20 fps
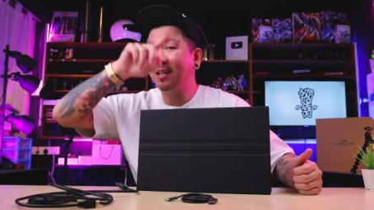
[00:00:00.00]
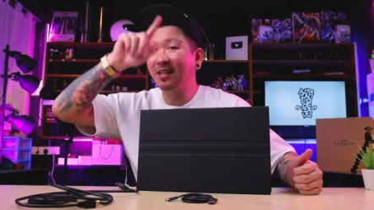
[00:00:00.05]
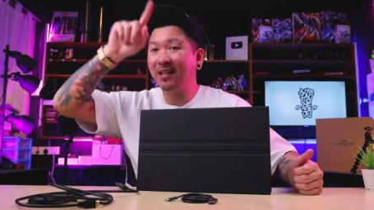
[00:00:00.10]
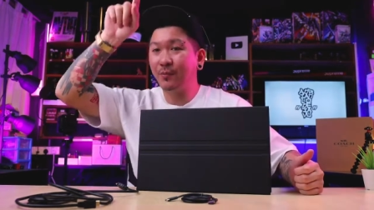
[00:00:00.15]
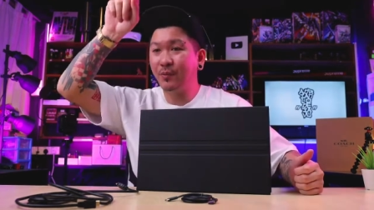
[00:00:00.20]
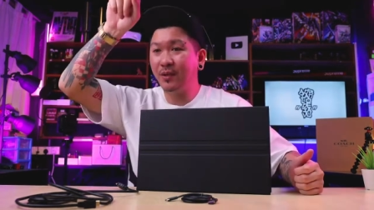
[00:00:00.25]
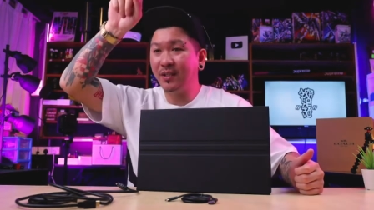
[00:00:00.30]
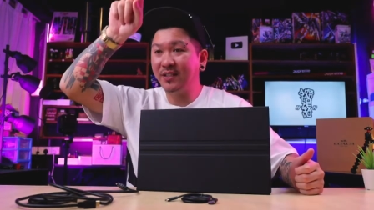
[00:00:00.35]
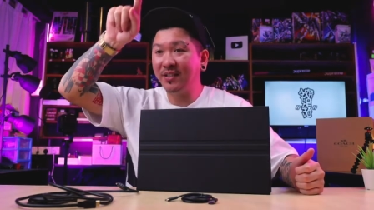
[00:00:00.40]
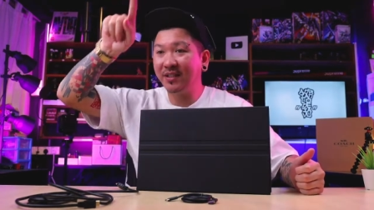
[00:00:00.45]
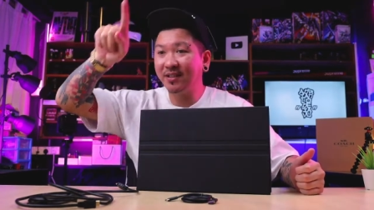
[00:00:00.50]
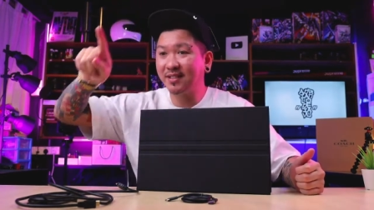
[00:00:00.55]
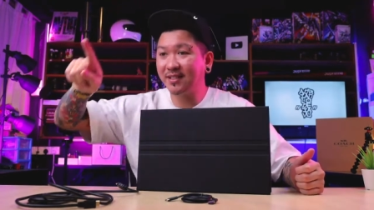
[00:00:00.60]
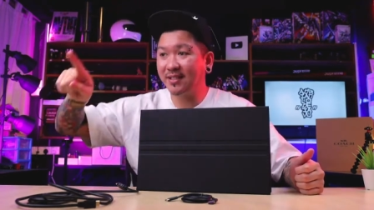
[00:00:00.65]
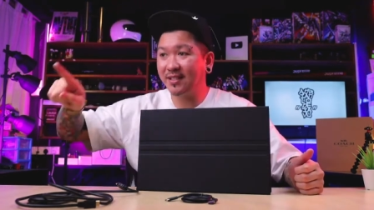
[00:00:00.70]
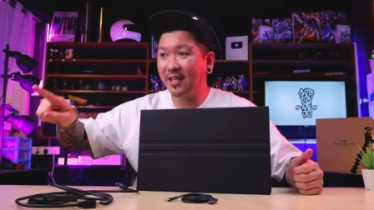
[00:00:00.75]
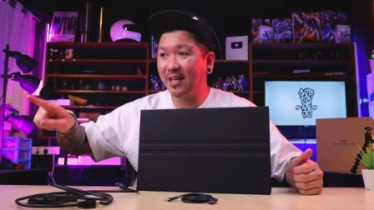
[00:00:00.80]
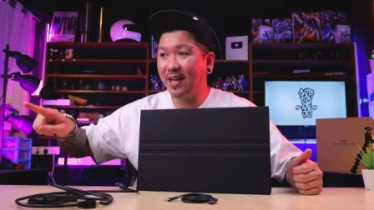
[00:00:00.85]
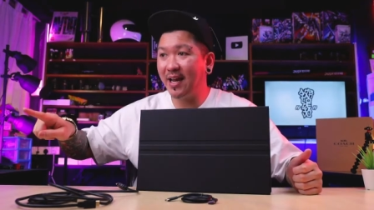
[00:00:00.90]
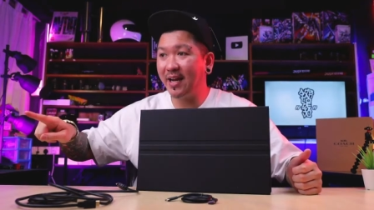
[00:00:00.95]
It will
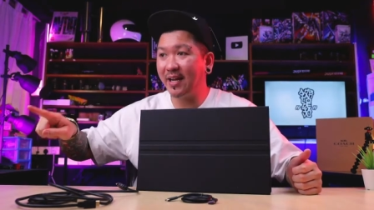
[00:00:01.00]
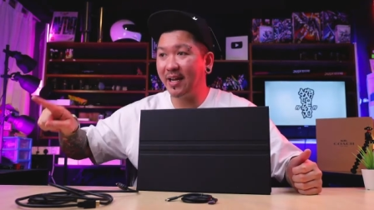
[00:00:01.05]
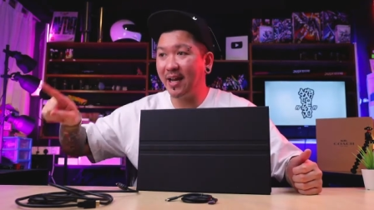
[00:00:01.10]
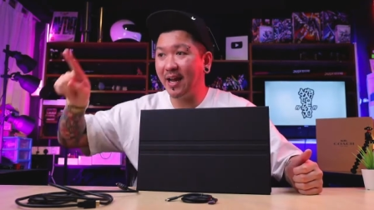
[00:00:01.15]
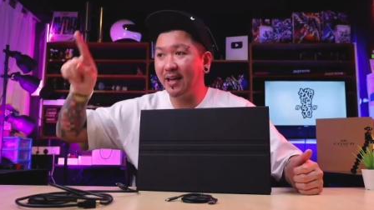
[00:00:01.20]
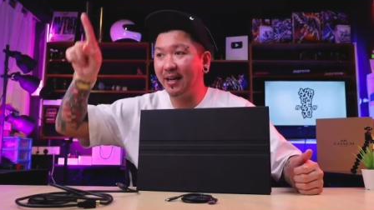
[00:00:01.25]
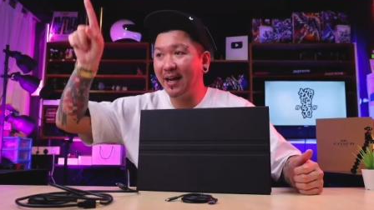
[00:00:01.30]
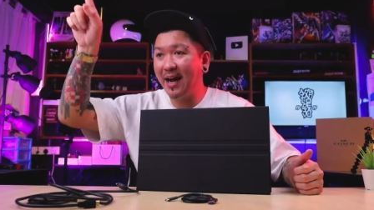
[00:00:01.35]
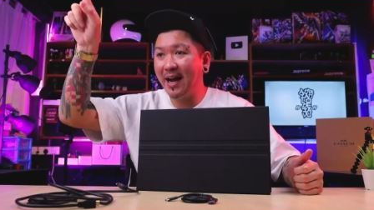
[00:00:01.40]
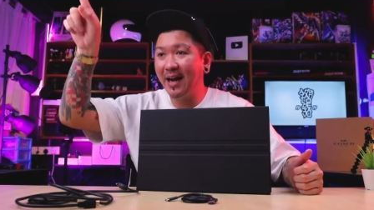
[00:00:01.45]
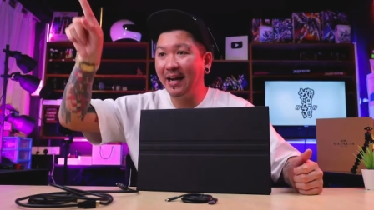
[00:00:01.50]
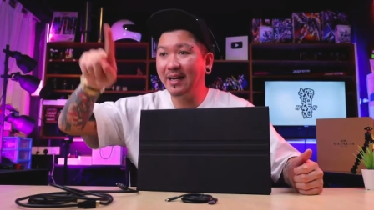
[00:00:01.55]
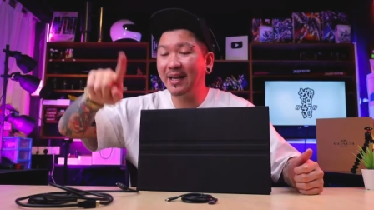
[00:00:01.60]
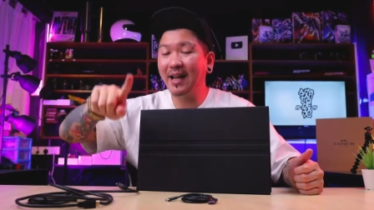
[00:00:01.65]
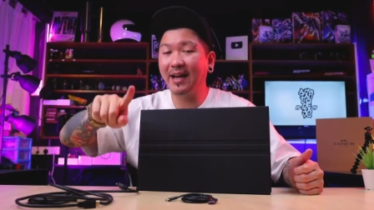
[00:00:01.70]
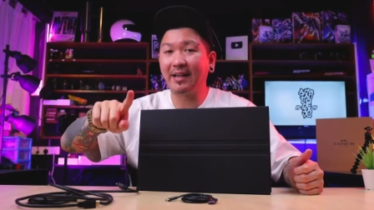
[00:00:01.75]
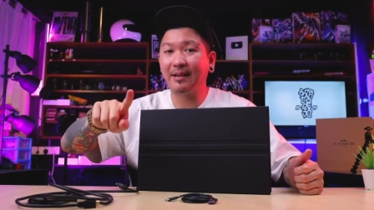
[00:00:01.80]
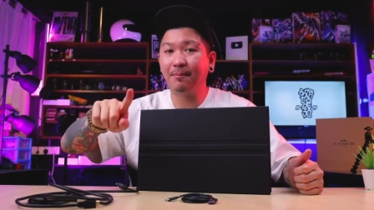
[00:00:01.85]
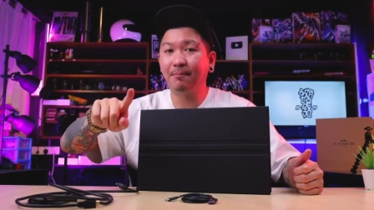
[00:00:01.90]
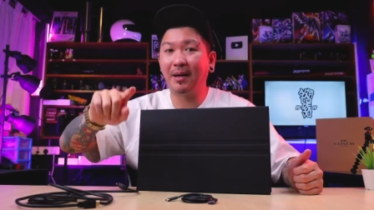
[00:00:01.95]
just select and
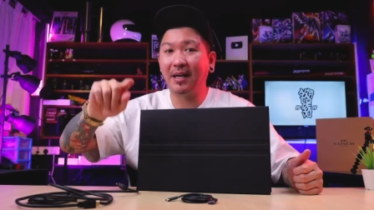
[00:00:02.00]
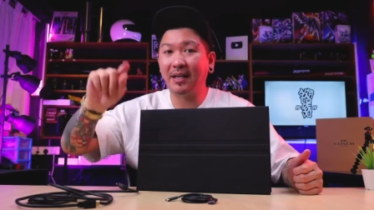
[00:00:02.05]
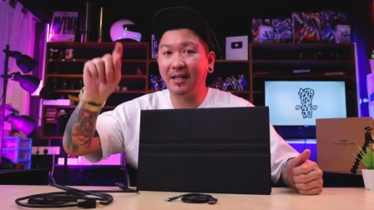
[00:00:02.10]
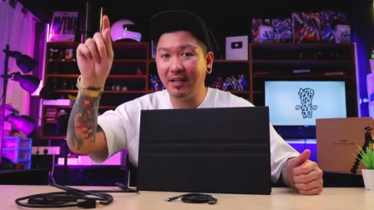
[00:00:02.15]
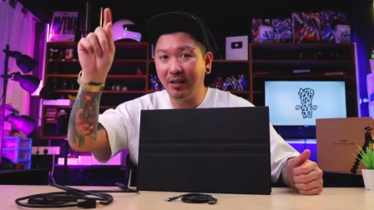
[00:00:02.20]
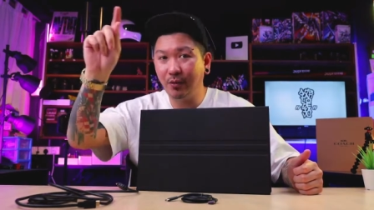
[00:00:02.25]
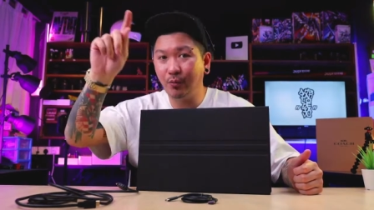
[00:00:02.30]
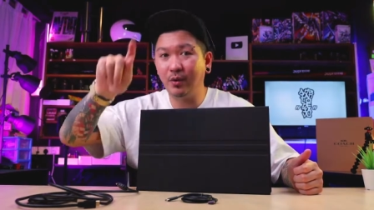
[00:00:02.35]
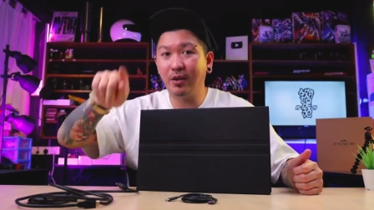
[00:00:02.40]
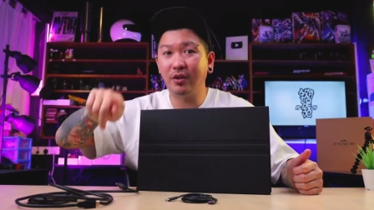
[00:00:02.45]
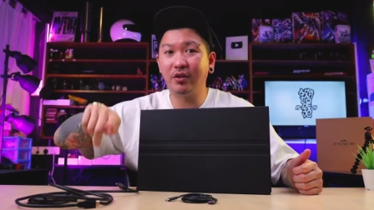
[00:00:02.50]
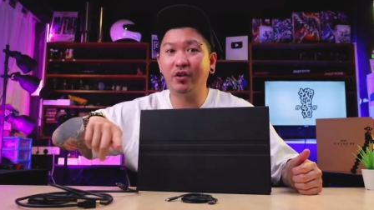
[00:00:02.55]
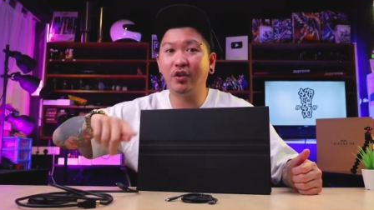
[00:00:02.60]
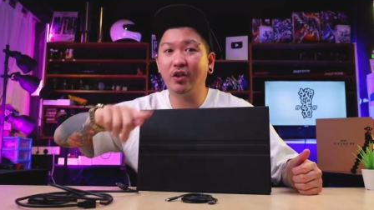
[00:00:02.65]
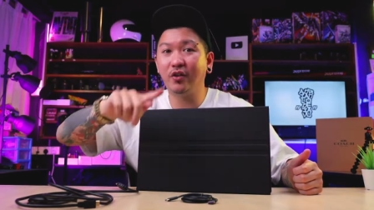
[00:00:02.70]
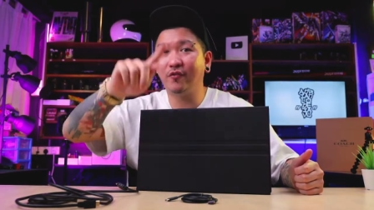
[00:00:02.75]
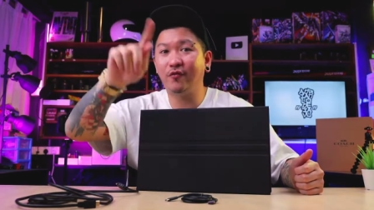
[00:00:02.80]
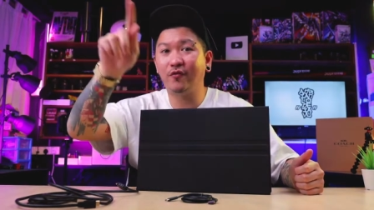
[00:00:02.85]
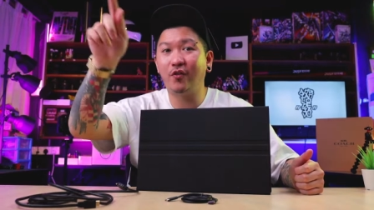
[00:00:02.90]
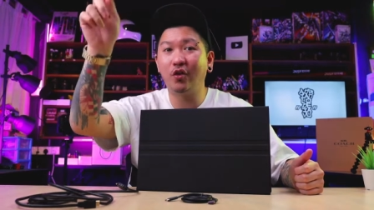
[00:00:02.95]
highlight, but it will
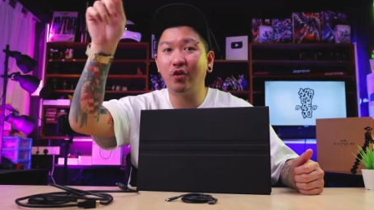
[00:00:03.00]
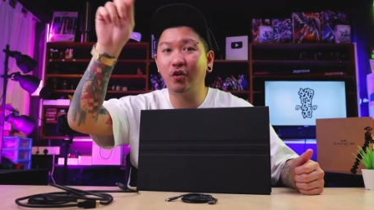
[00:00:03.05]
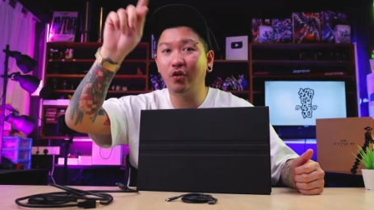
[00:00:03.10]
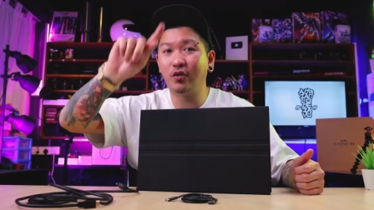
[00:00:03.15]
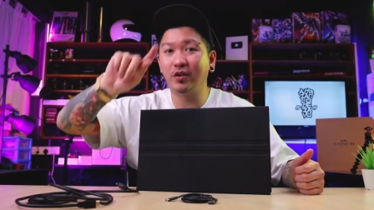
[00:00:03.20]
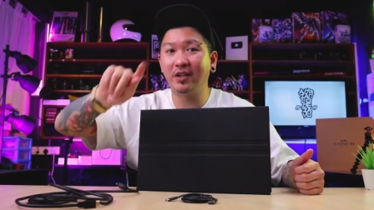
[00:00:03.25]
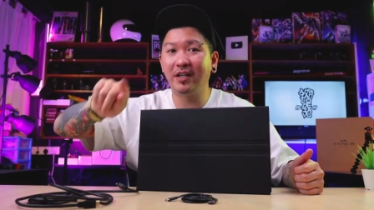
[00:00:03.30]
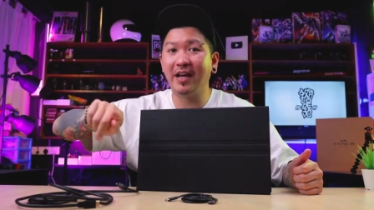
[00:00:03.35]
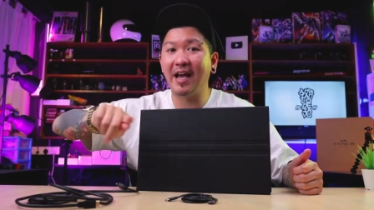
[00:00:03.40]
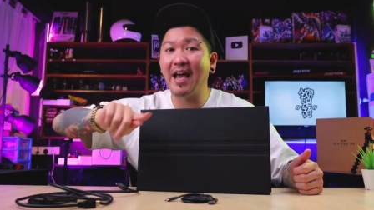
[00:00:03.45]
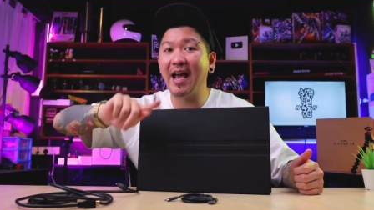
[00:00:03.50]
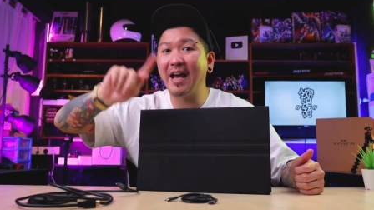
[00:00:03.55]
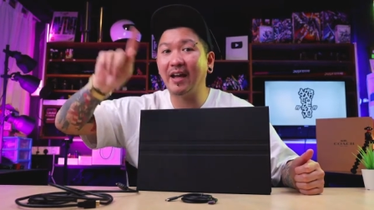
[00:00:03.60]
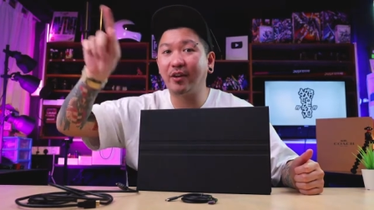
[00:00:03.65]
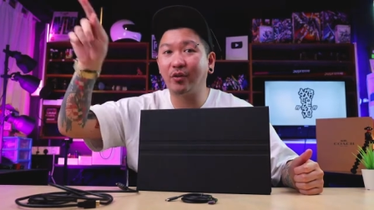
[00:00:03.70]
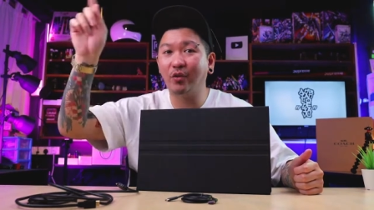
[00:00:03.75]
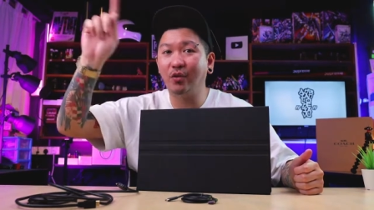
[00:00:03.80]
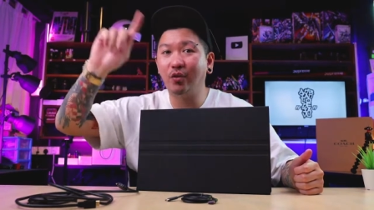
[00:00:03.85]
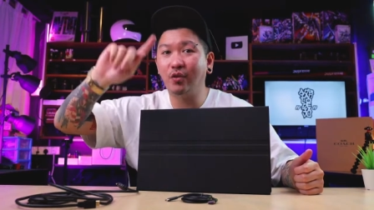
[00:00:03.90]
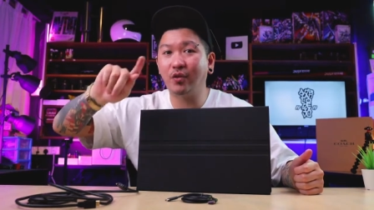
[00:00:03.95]
not follow the
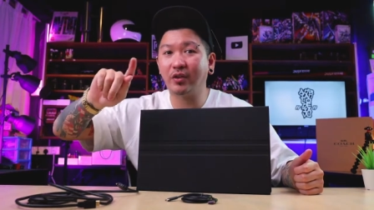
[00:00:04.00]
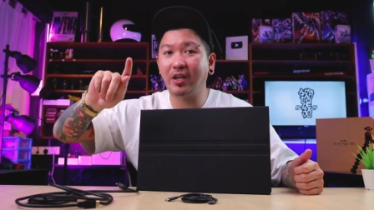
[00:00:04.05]
arrow.